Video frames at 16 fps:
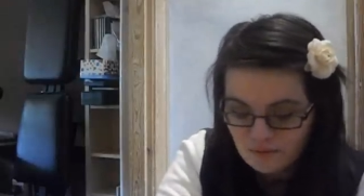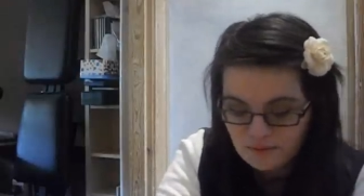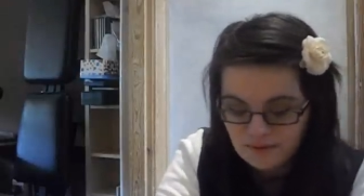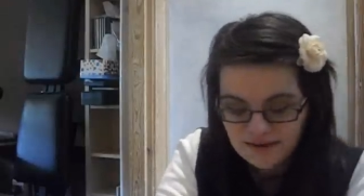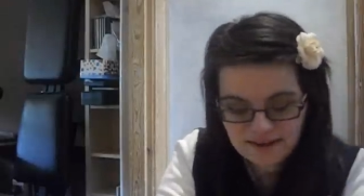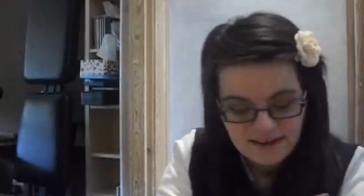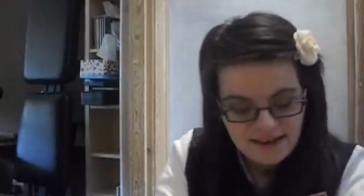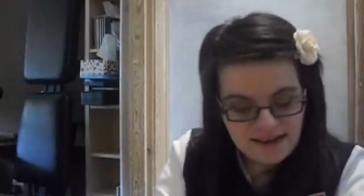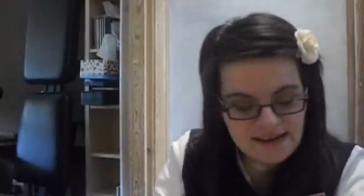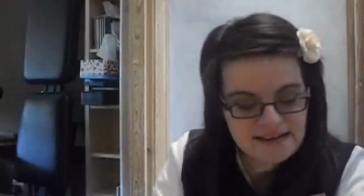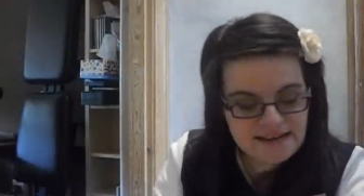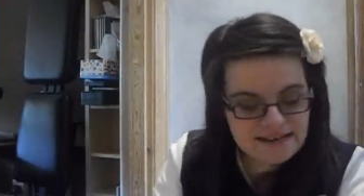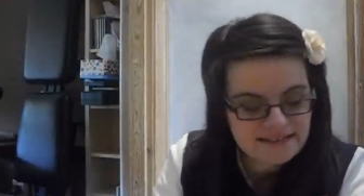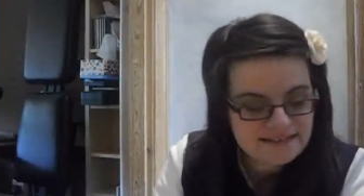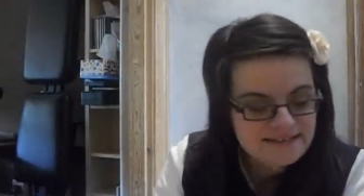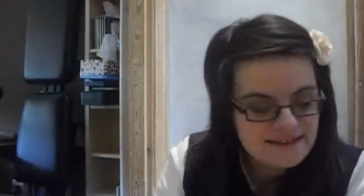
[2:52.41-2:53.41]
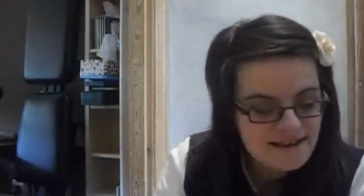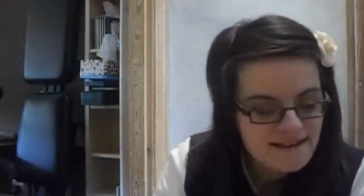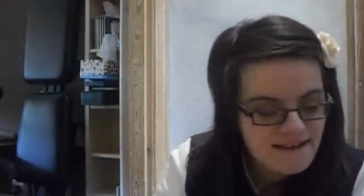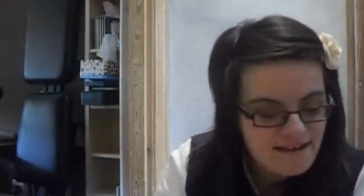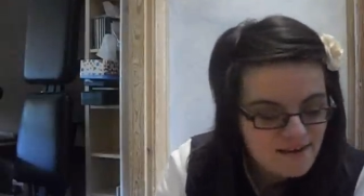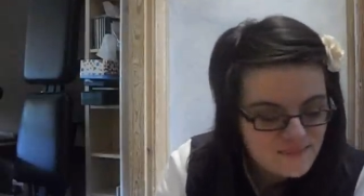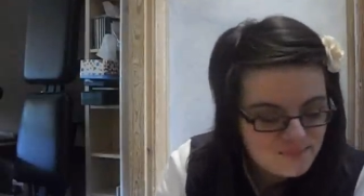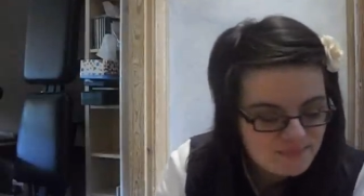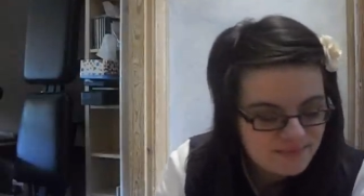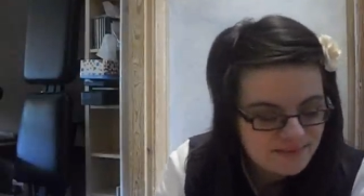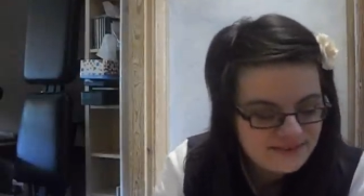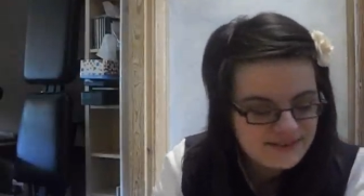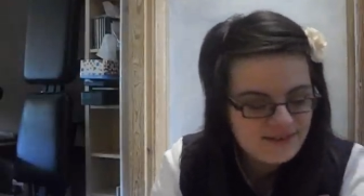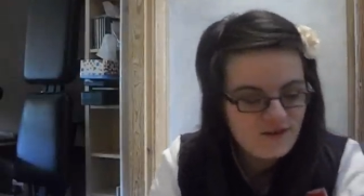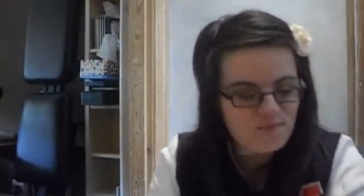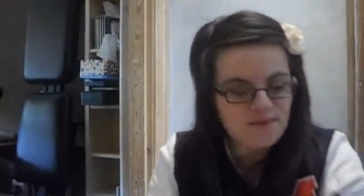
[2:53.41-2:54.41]
wicked! Um,
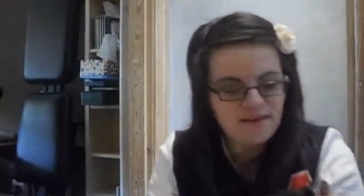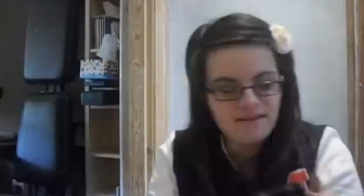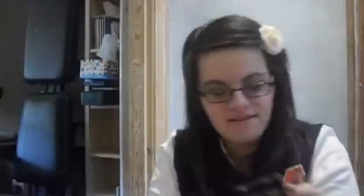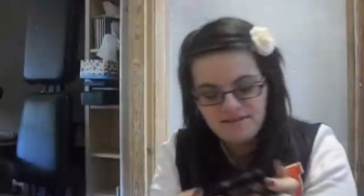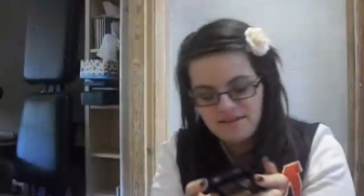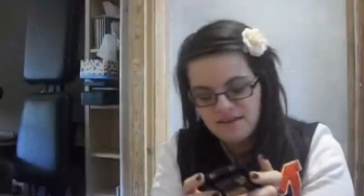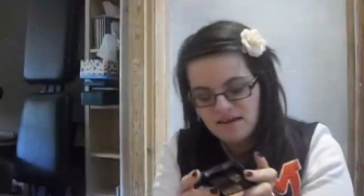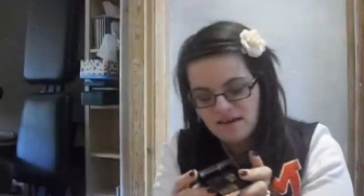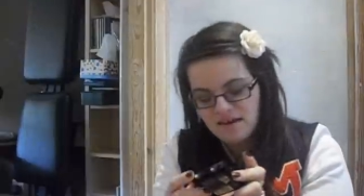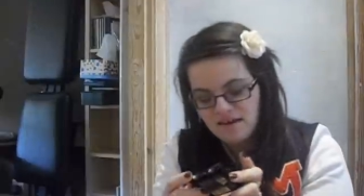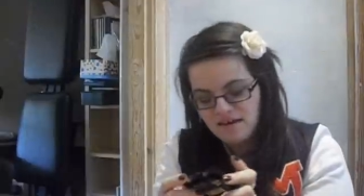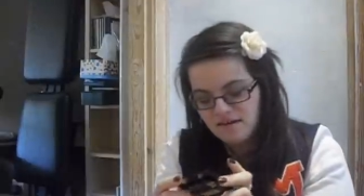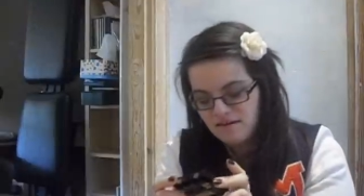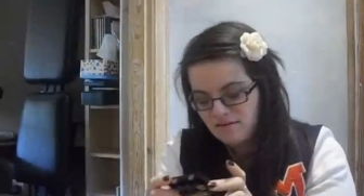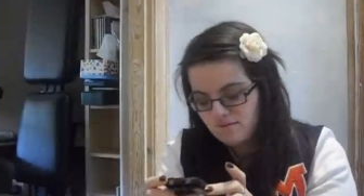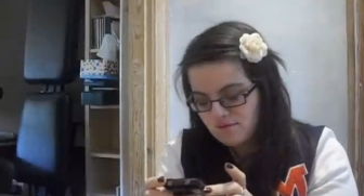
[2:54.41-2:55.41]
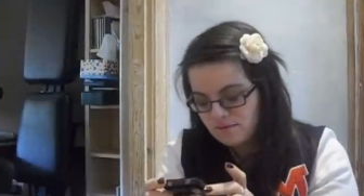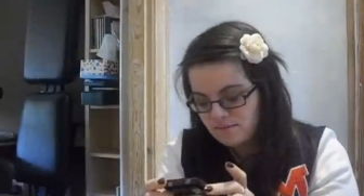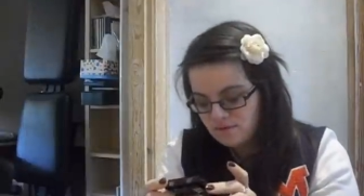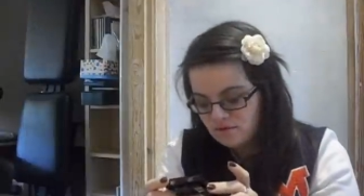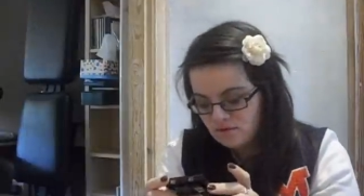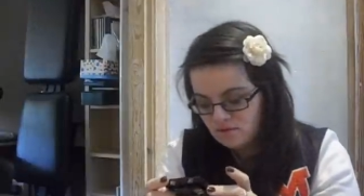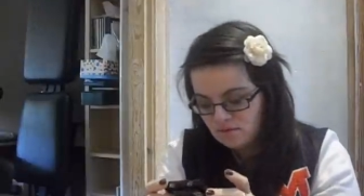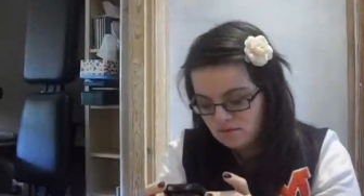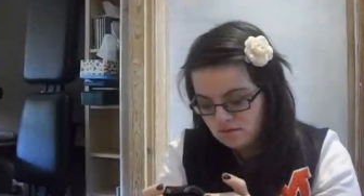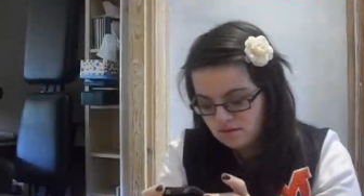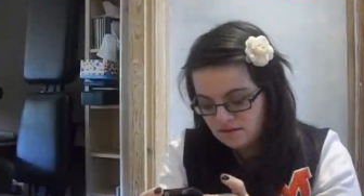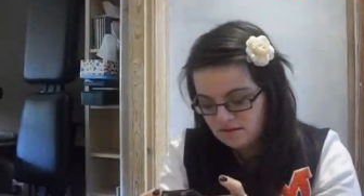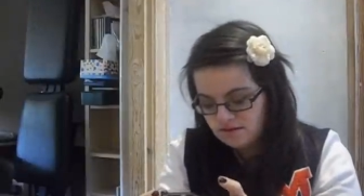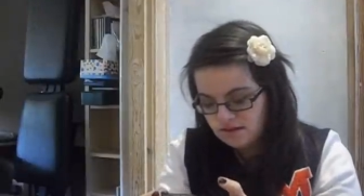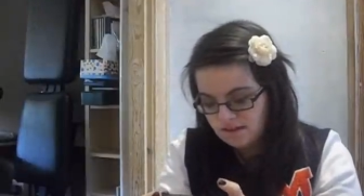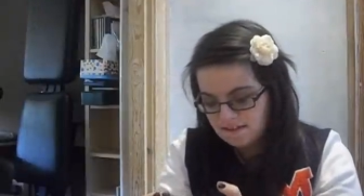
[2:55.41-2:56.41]
she got me the Rimmel
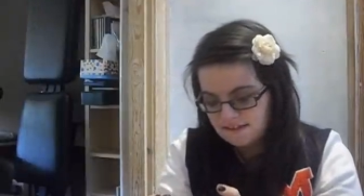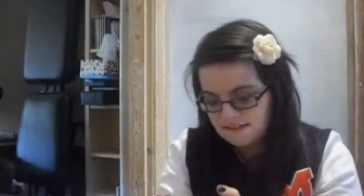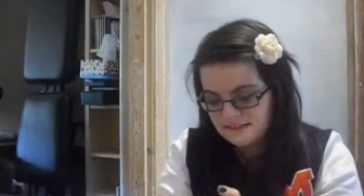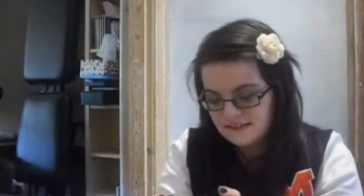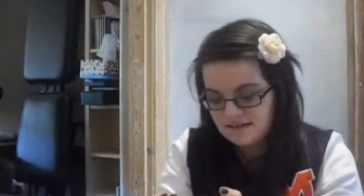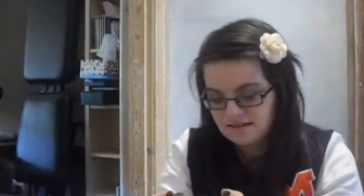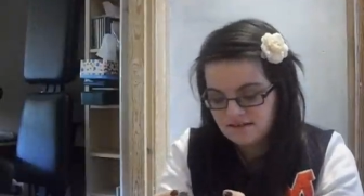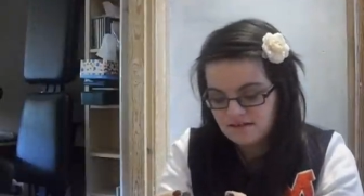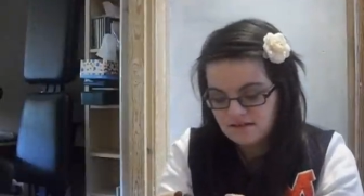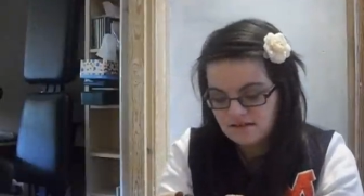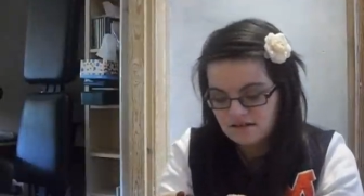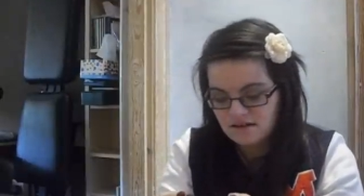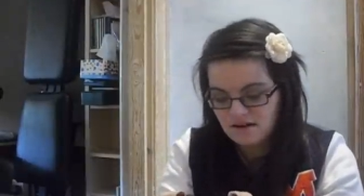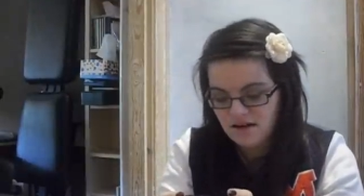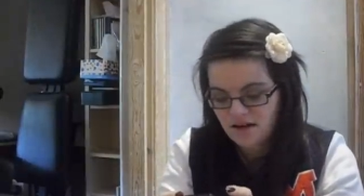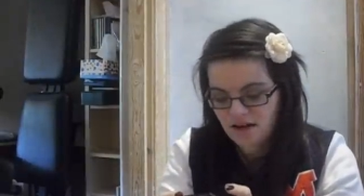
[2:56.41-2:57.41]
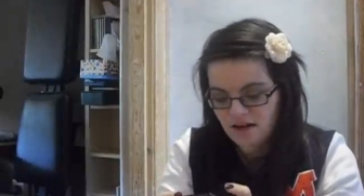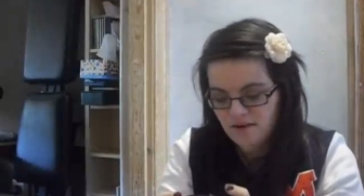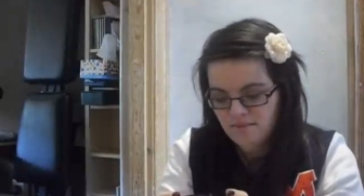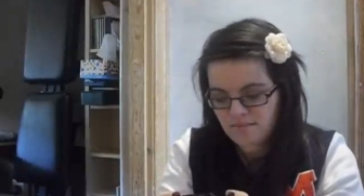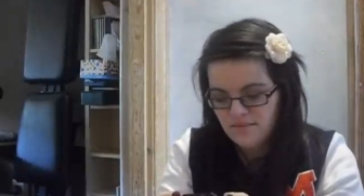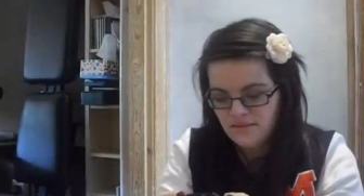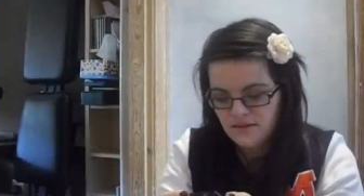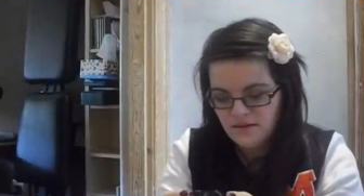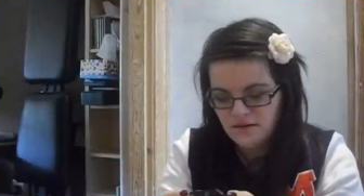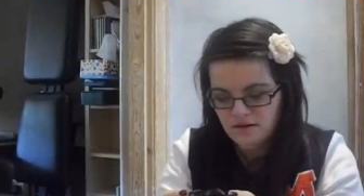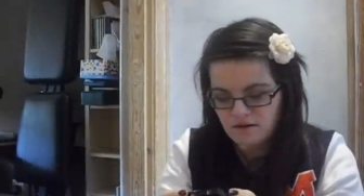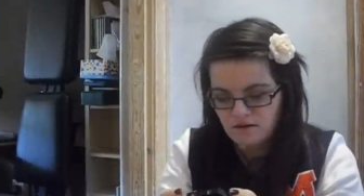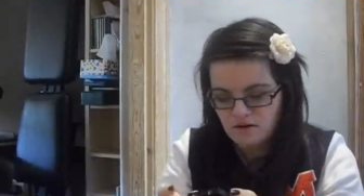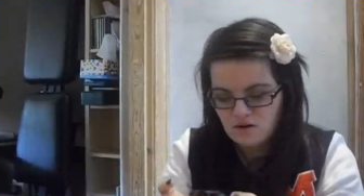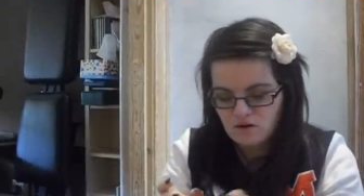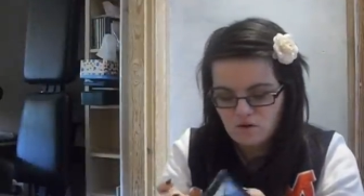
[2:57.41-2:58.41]
London um,
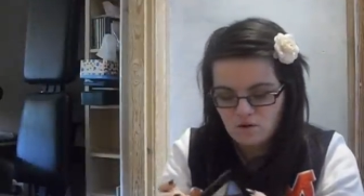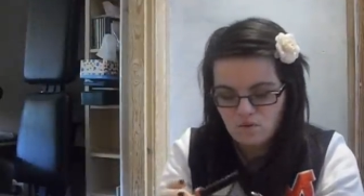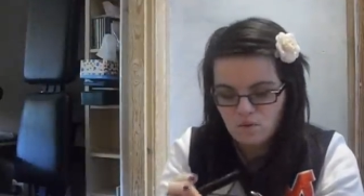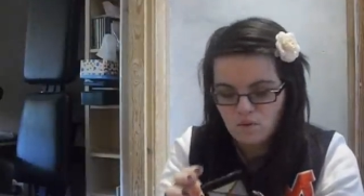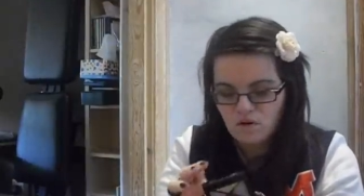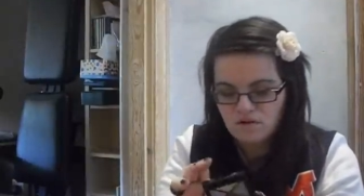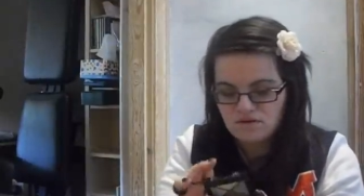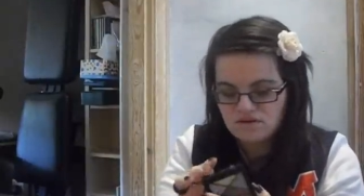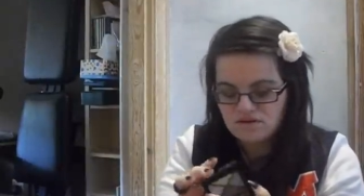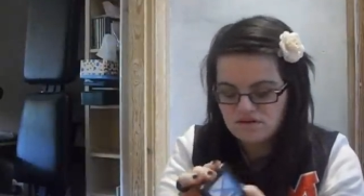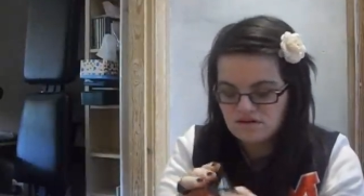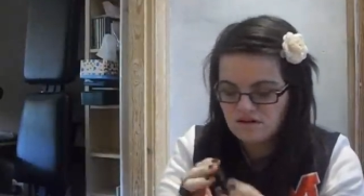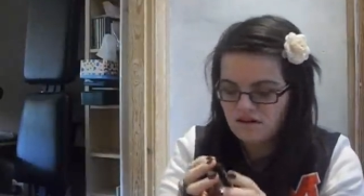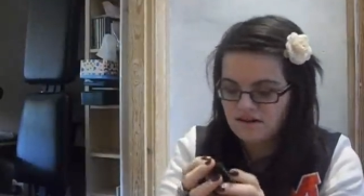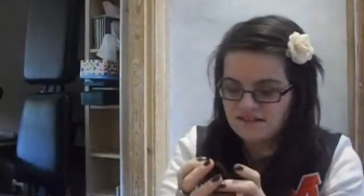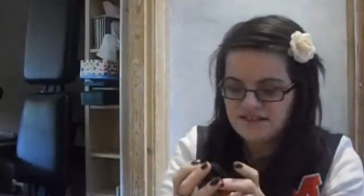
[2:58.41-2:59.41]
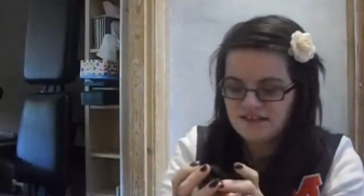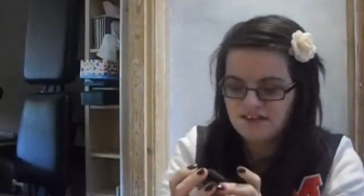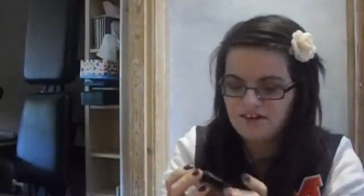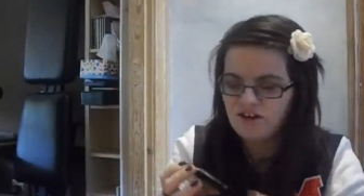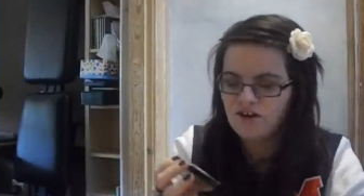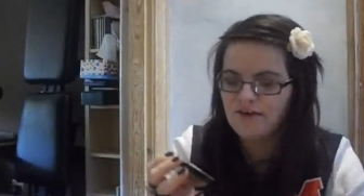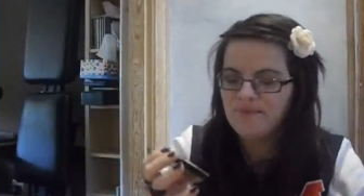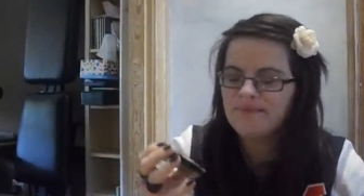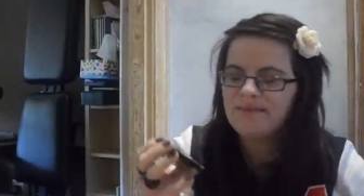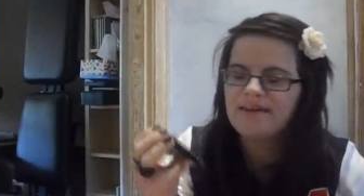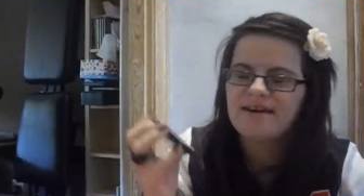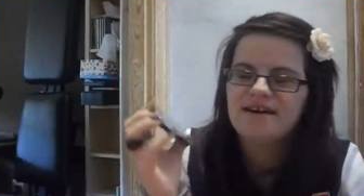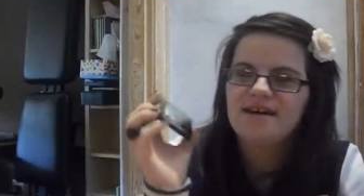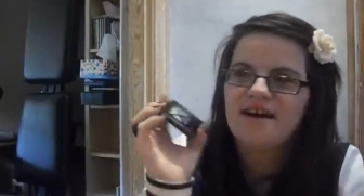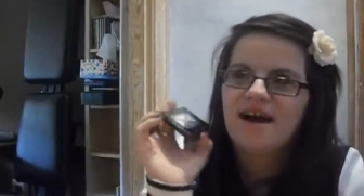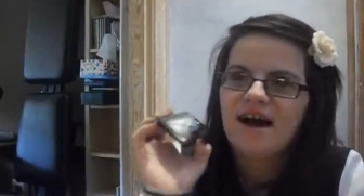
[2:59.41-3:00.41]
quad eyeshadow
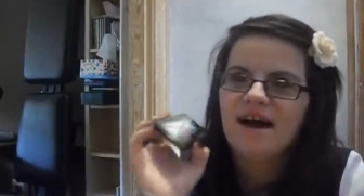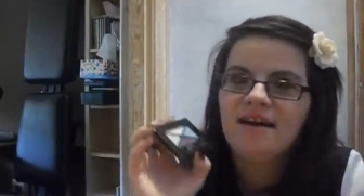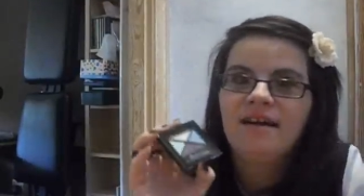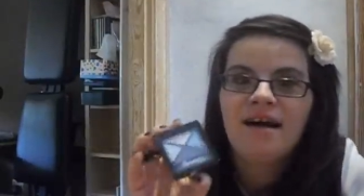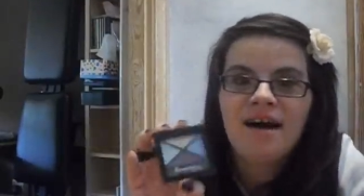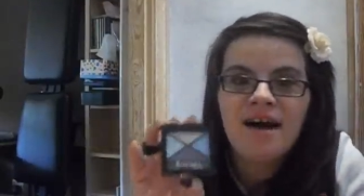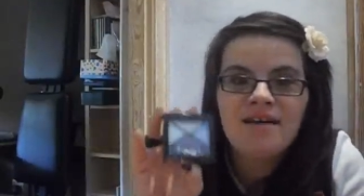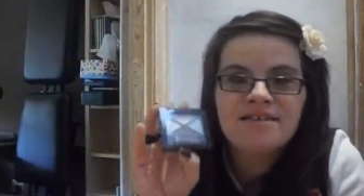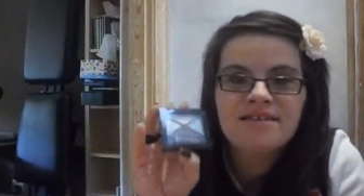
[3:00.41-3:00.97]
and I have